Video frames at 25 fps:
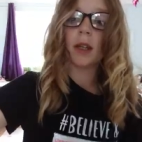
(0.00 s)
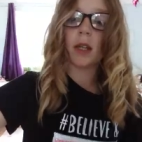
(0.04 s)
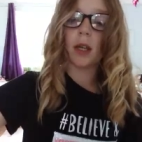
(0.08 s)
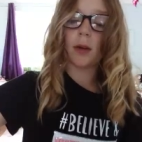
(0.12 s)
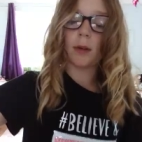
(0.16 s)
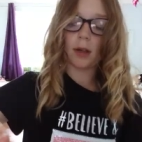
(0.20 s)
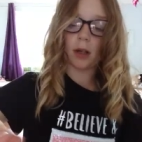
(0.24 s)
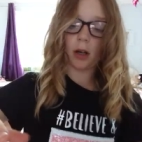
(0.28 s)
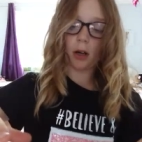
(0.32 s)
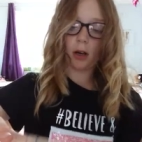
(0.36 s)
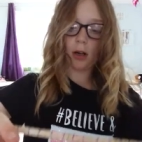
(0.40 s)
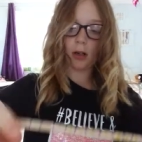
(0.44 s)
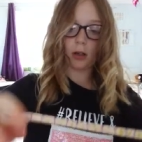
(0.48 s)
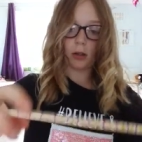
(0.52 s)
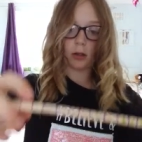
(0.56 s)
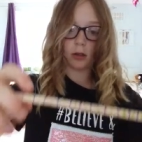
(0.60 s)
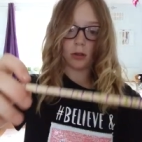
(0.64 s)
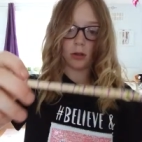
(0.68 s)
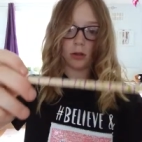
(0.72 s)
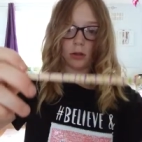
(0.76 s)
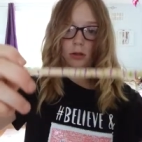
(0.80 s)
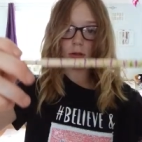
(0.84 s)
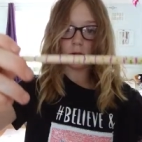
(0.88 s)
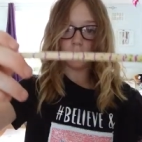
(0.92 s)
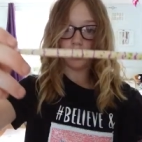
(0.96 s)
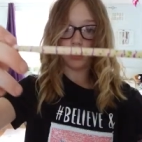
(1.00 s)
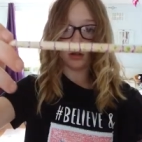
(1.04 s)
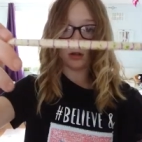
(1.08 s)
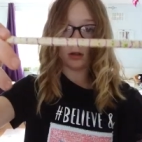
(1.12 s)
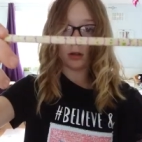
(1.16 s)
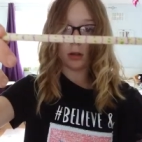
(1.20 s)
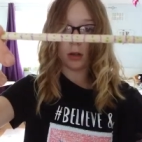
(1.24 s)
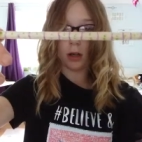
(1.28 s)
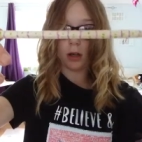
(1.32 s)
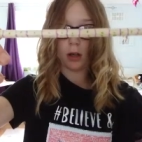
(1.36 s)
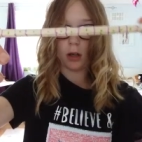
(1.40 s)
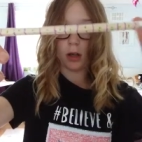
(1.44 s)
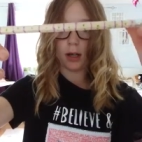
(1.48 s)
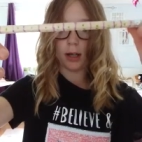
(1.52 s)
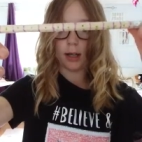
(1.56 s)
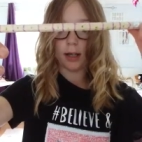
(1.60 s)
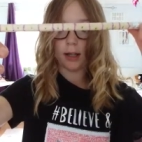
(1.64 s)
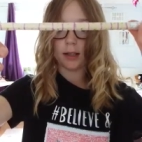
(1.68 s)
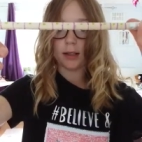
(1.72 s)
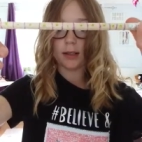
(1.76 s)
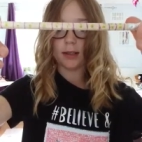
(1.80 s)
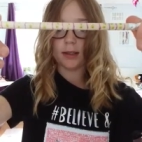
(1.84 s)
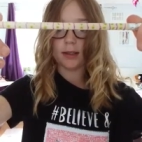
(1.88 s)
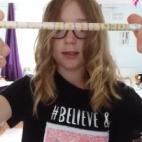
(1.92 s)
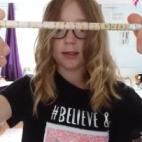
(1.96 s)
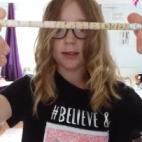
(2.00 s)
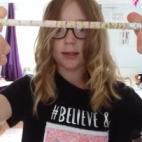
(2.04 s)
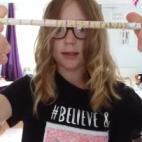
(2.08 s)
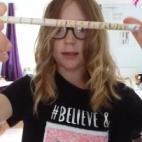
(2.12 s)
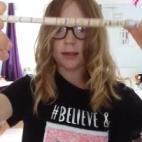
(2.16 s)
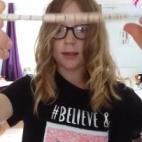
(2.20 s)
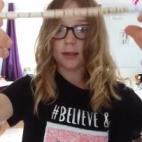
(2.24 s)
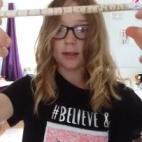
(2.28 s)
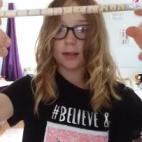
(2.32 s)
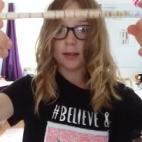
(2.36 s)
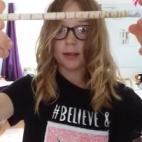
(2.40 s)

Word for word: There we go, it looks so nice.